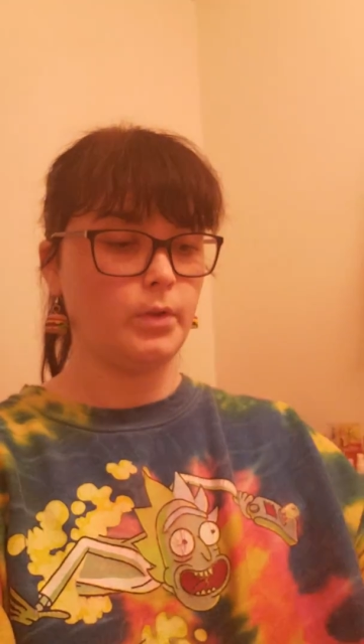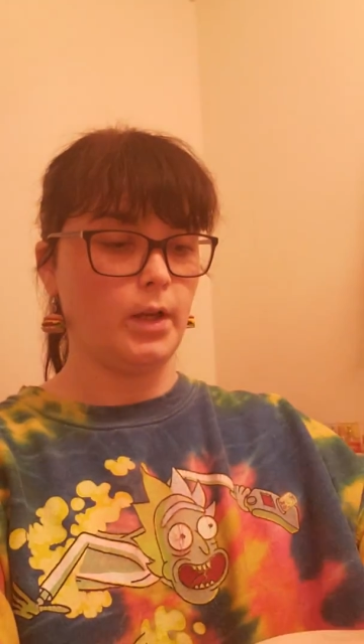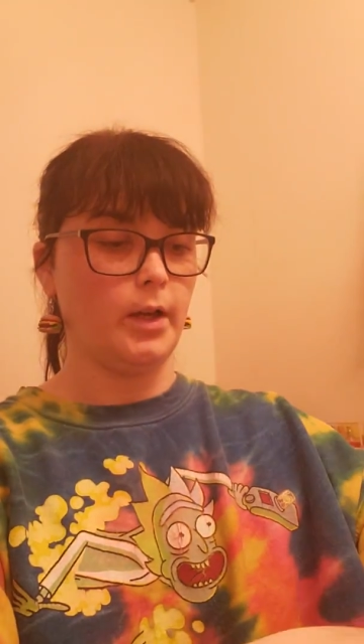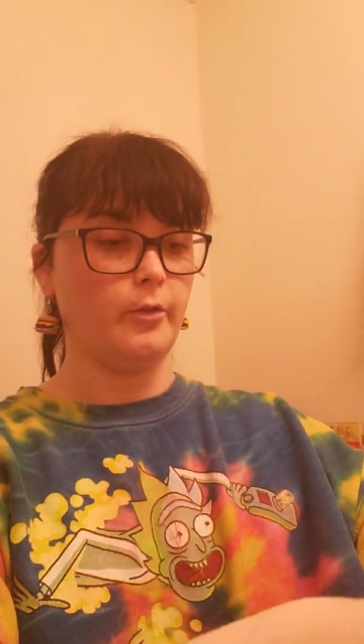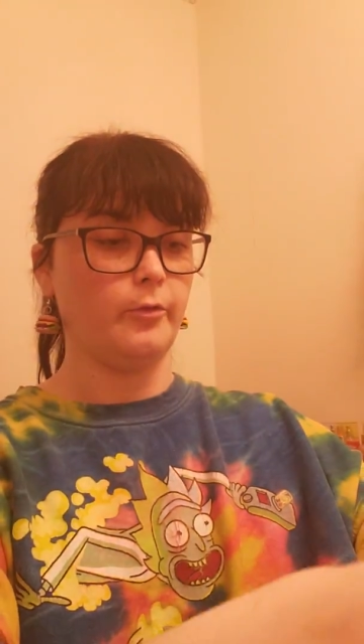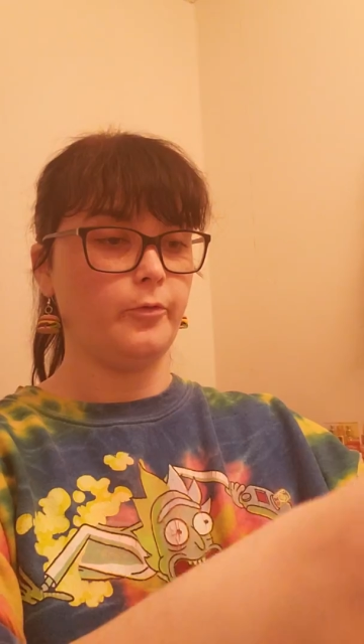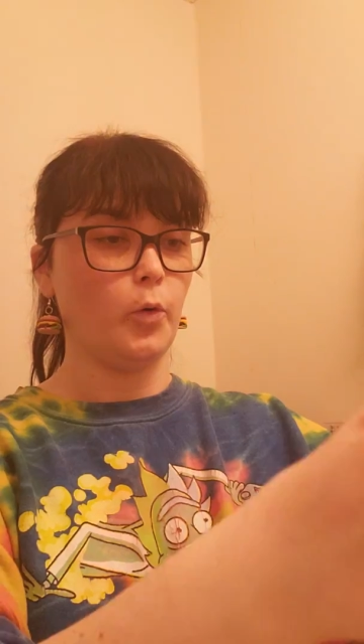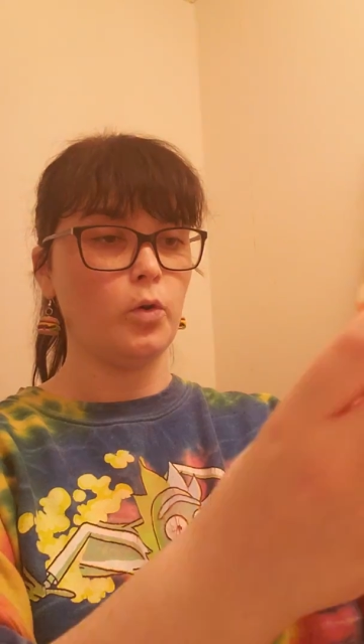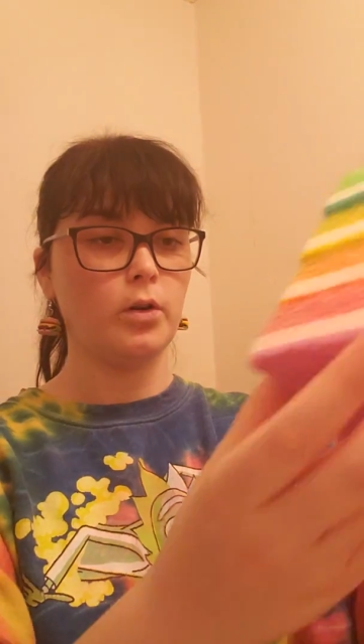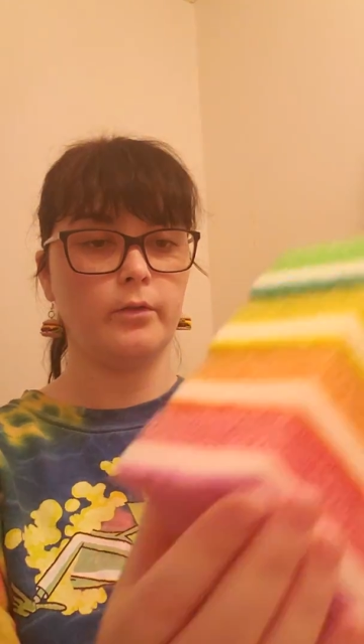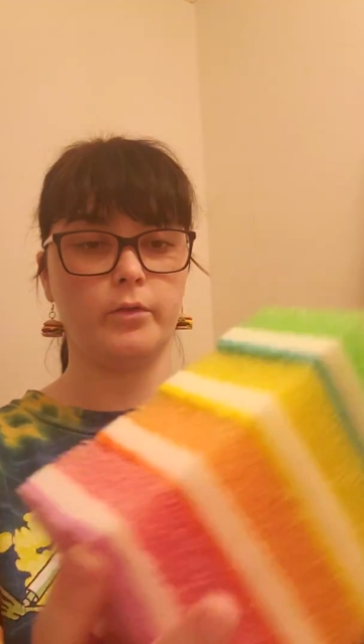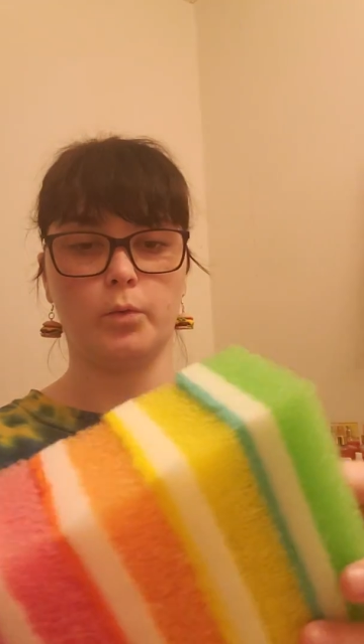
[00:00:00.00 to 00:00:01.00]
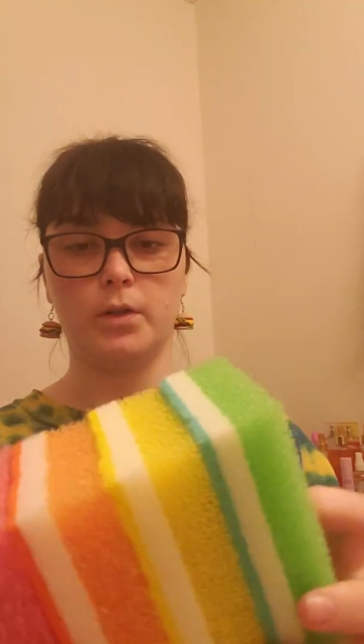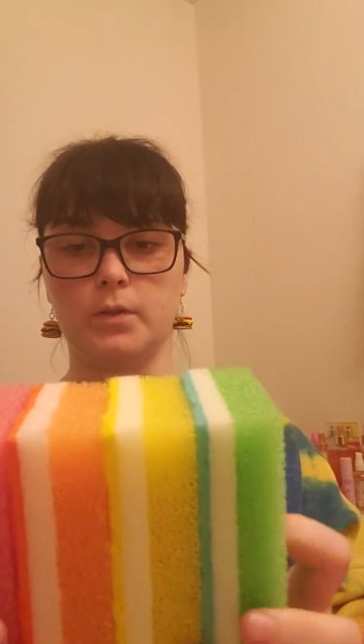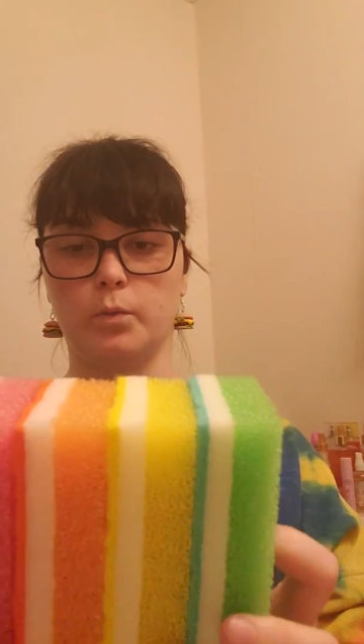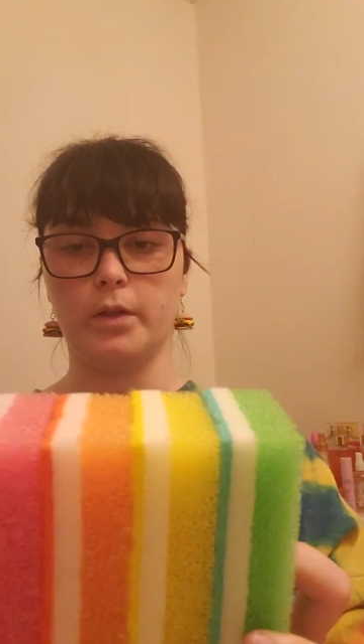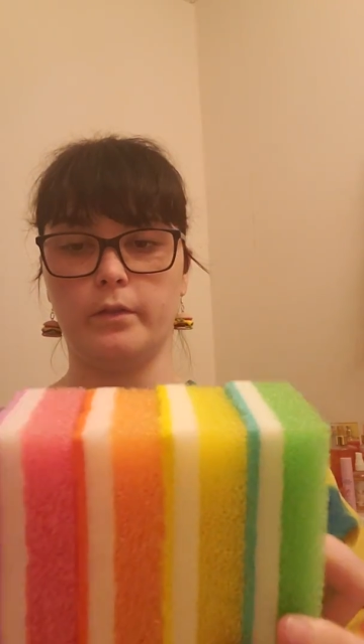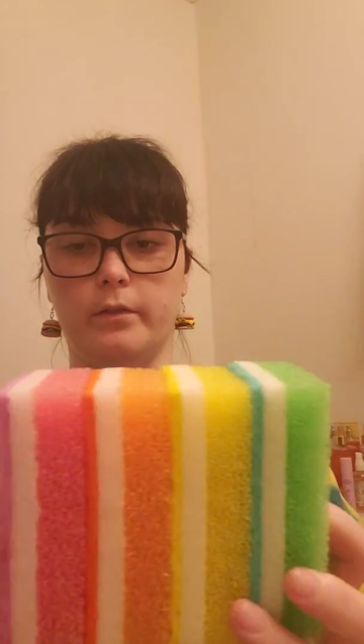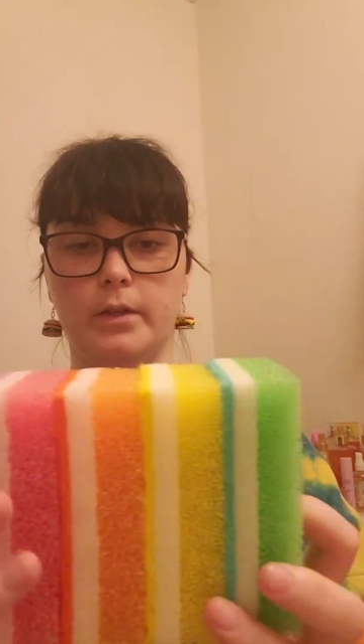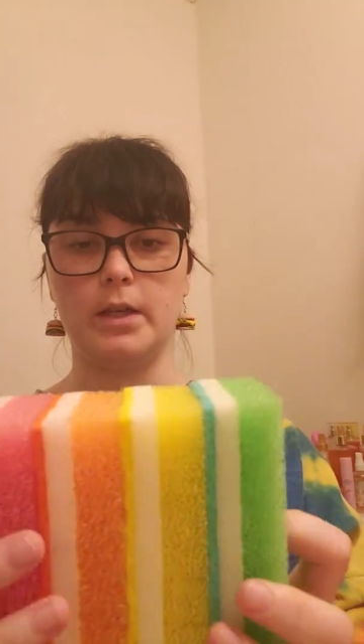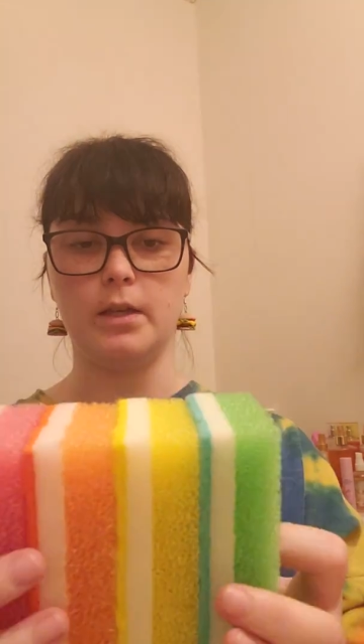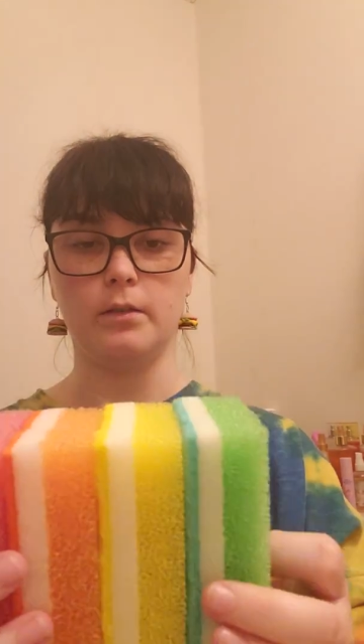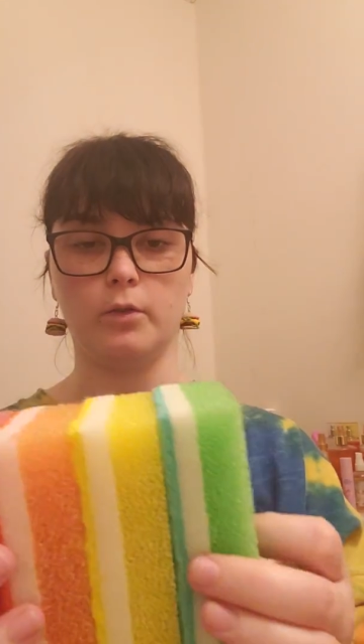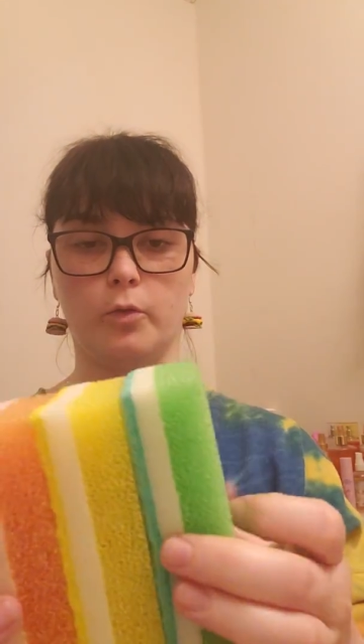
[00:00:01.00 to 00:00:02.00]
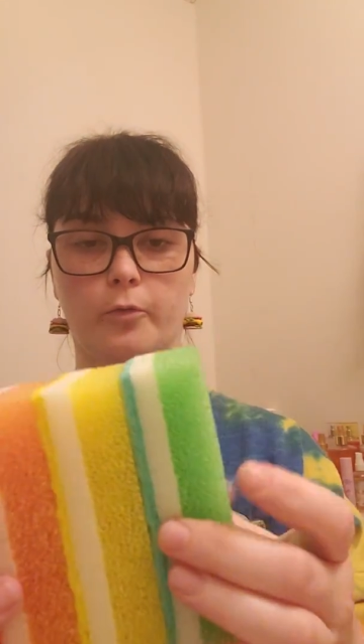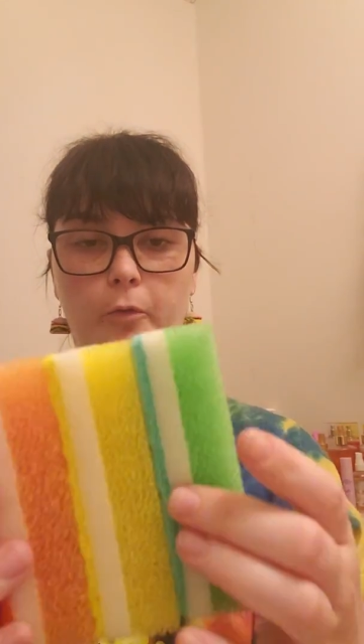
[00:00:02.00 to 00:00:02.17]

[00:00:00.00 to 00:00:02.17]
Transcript: I have 4 of the ones with the little